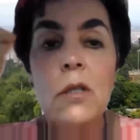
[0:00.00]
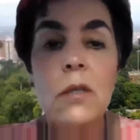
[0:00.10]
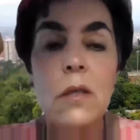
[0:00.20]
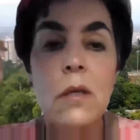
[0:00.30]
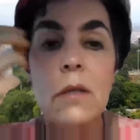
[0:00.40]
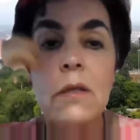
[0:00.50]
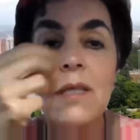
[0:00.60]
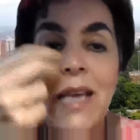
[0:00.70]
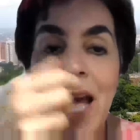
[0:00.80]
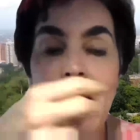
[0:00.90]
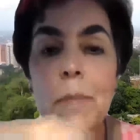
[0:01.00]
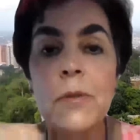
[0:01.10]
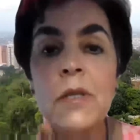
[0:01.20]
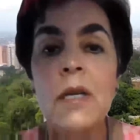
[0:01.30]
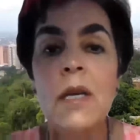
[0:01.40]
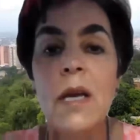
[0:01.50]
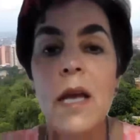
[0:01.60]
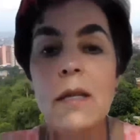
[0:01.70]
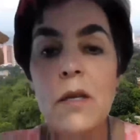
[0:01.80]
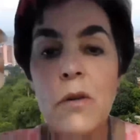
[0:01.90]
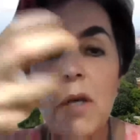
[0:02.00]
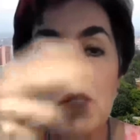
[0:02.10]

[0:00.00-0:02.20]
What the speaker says: the scabs and the crust